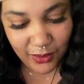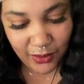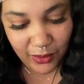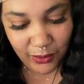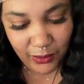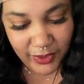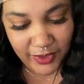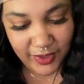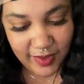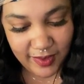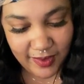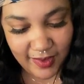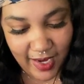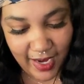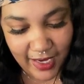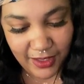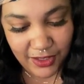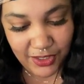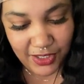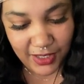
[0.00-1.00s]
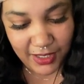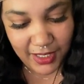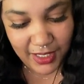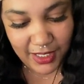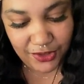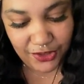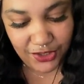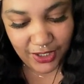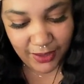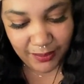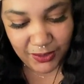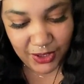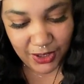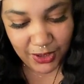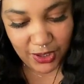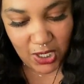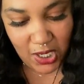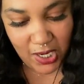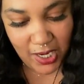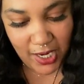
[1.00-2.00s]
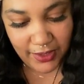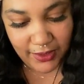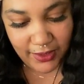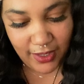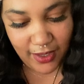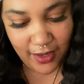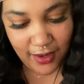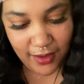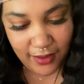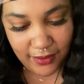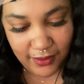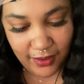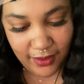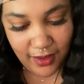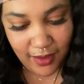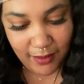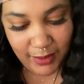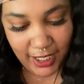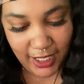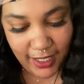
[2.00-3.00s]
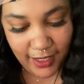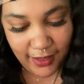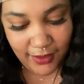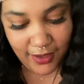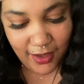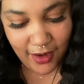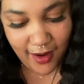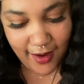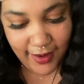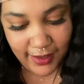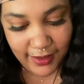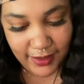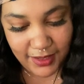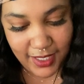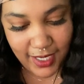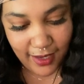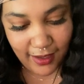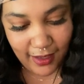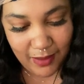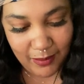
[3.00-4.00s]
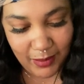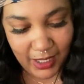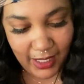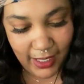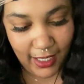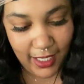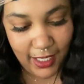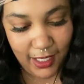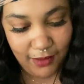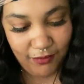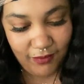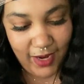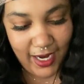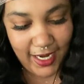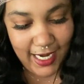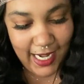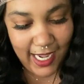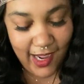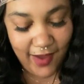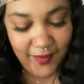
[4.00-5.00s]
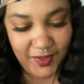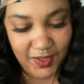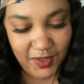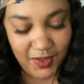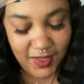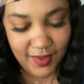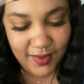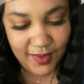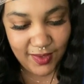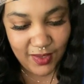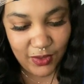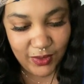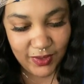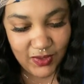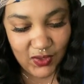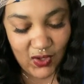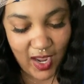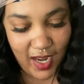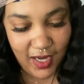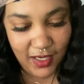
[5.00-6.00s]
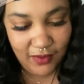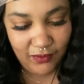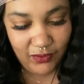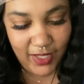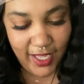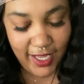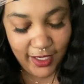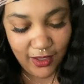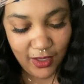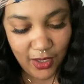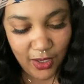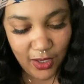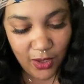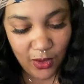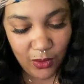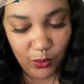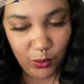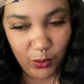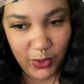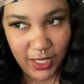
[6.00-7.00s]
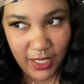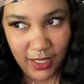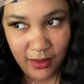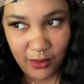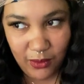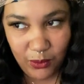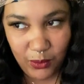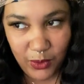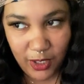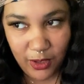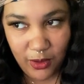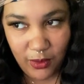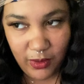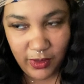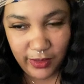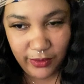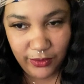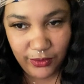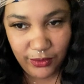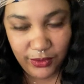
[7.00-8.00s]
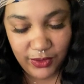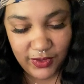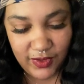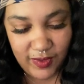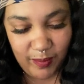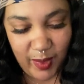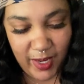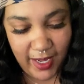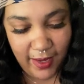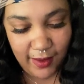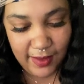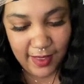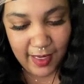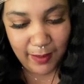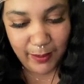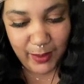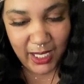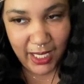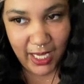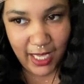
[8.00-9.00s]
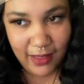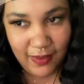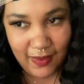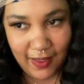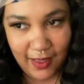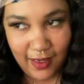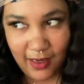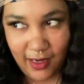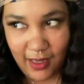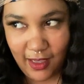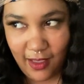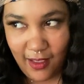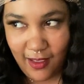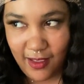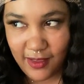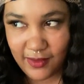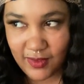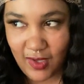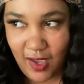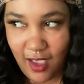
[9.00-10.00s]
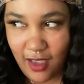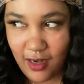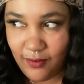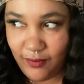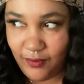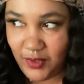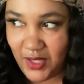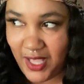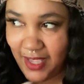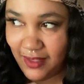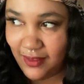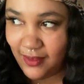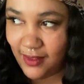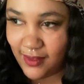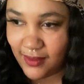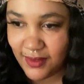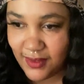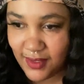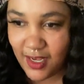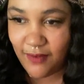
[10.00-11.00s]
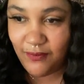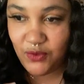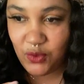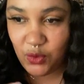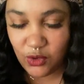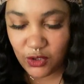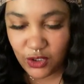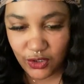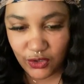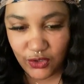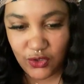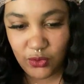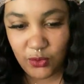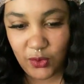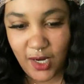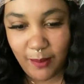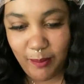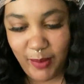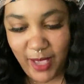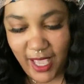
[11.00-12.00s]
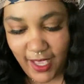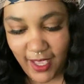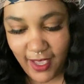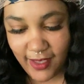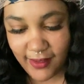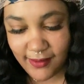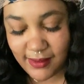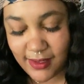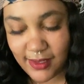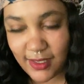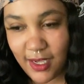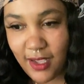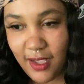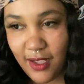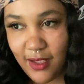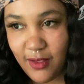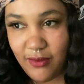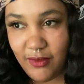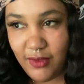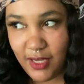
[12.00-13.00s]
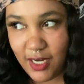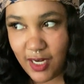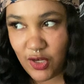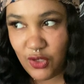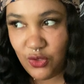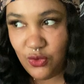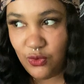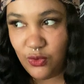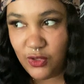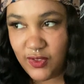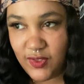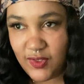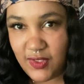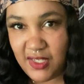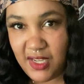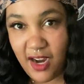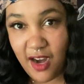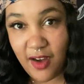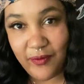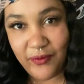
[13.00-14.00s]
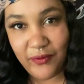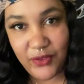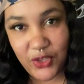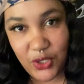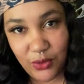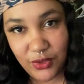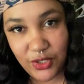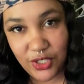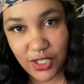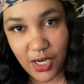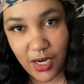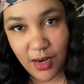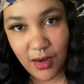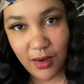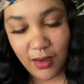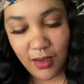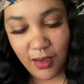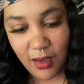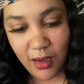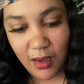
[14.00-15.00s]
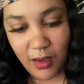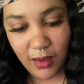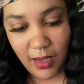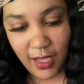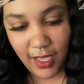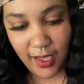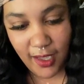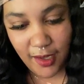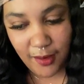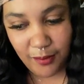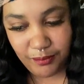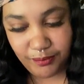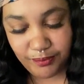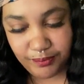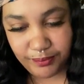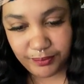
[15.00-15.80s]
with this ancient Egyptian card coming in, the architect coming in right after this. So it's kind of like we're going through this pandemic, and then it's kind of like this, if you look to our past, there you will see our future, okay?